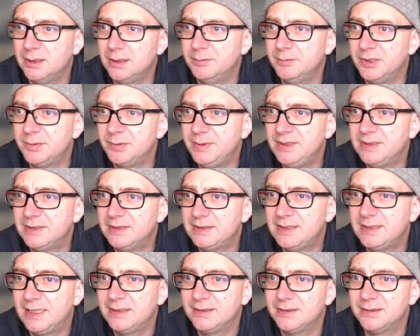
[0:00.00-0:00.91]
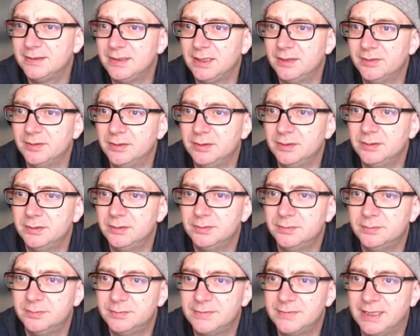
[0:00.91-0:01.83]
Which means that's a 7,
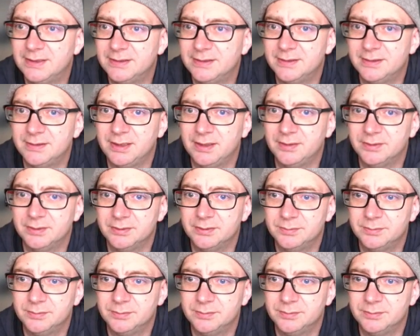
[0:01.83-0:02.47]
that's a 7.